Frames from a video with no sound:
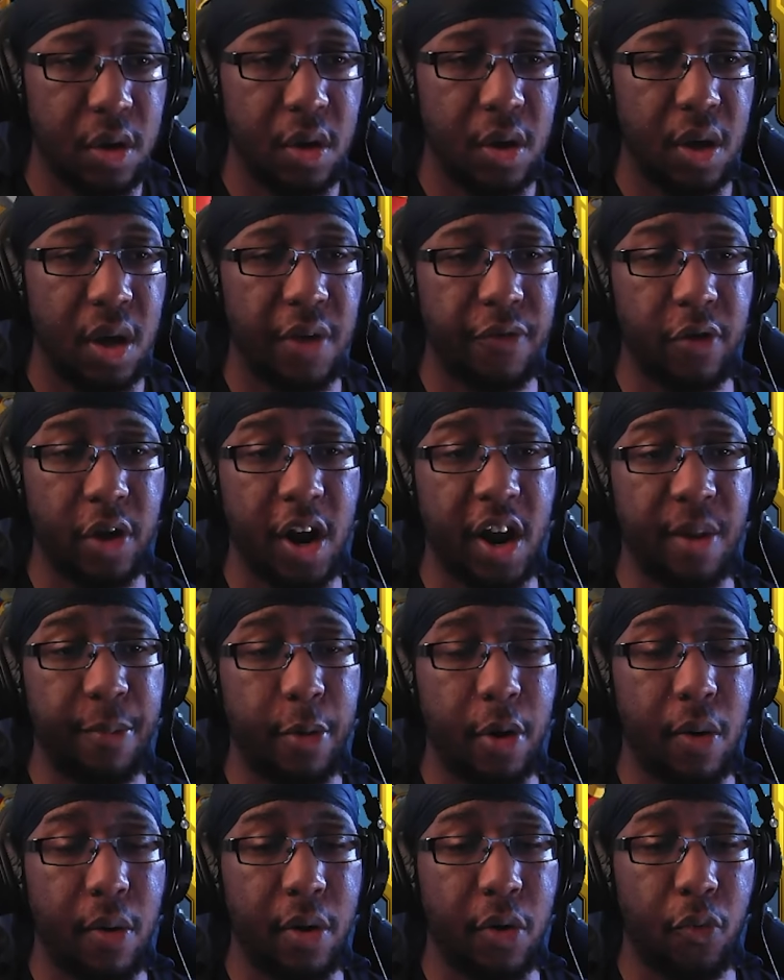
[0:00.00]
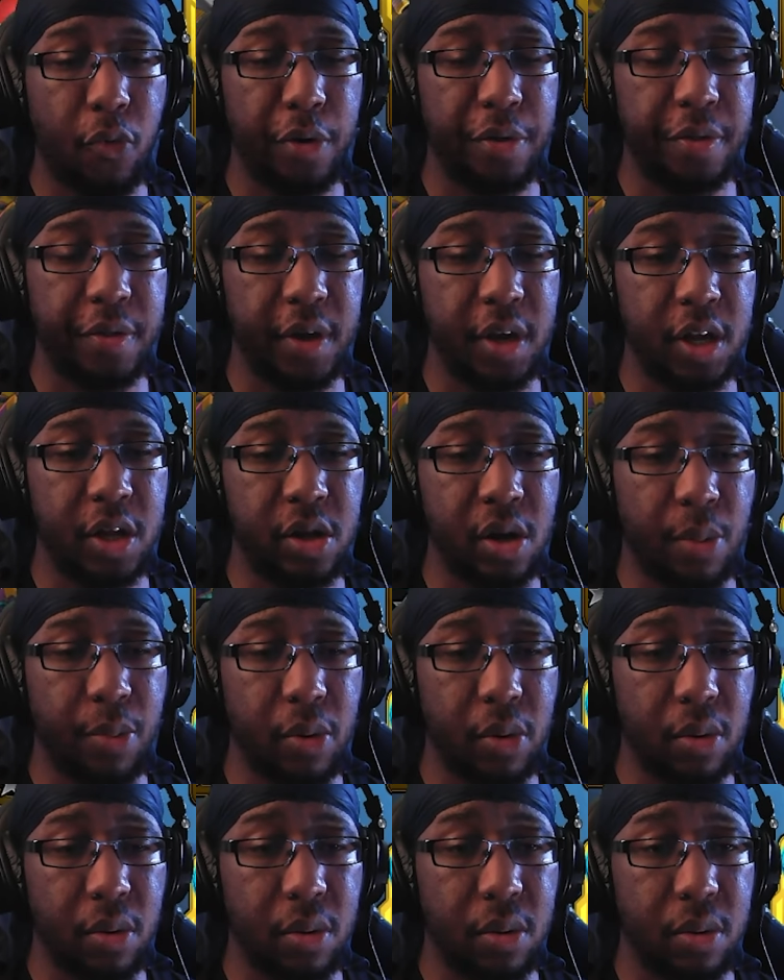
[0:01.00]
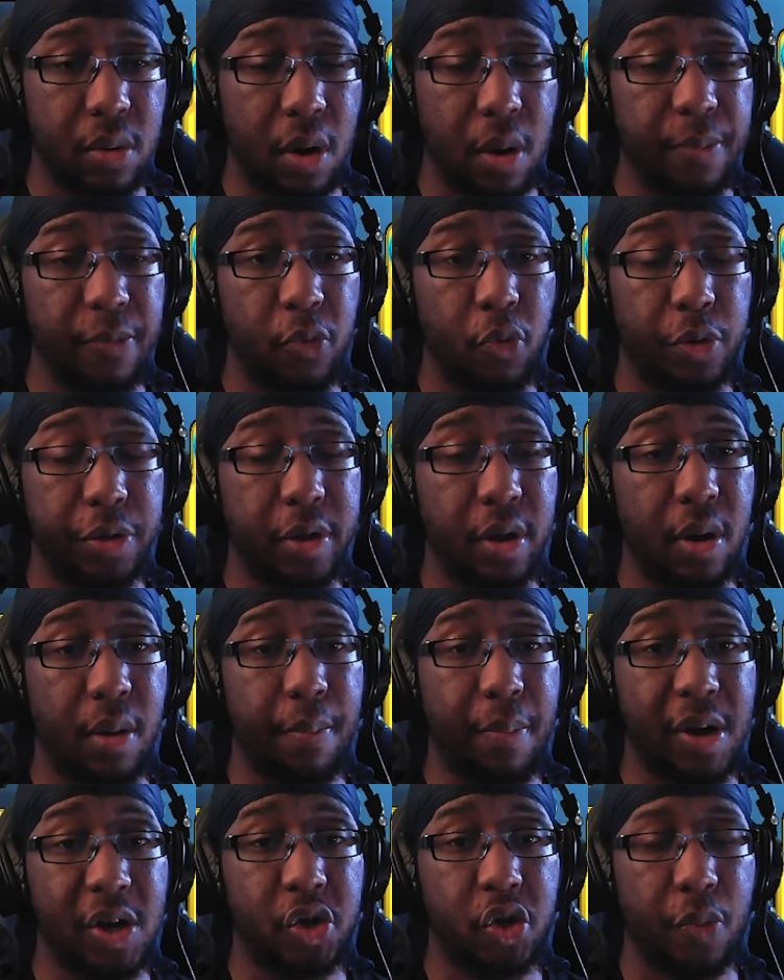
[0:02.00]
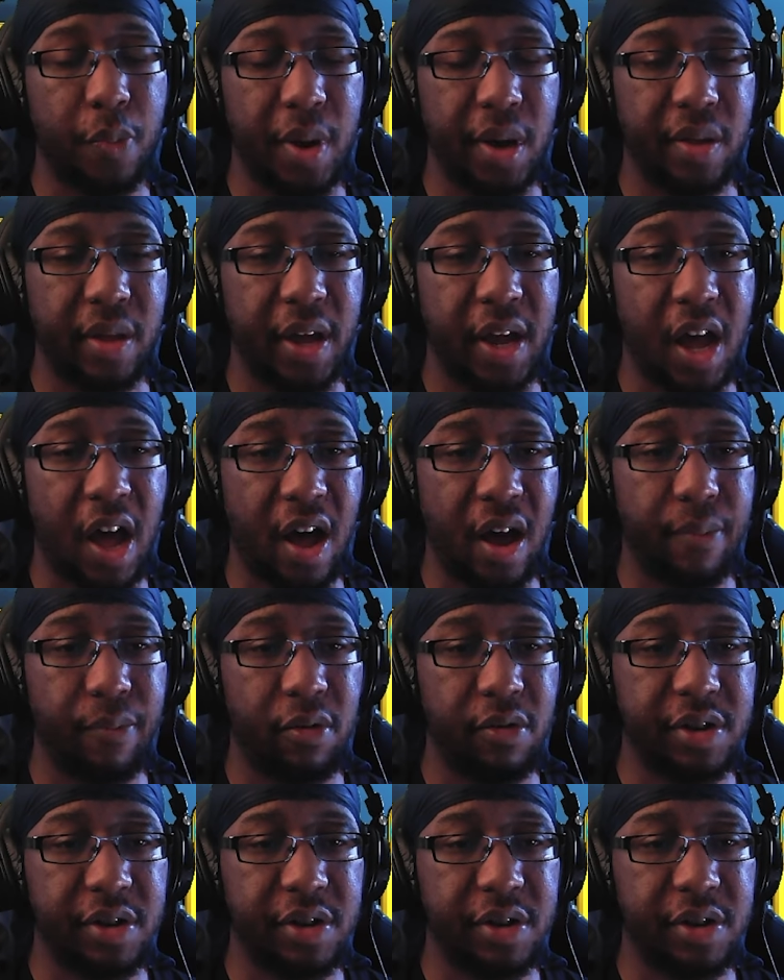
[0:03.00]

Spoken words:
If you're gonna end up going with the with the Buster Melee hybrid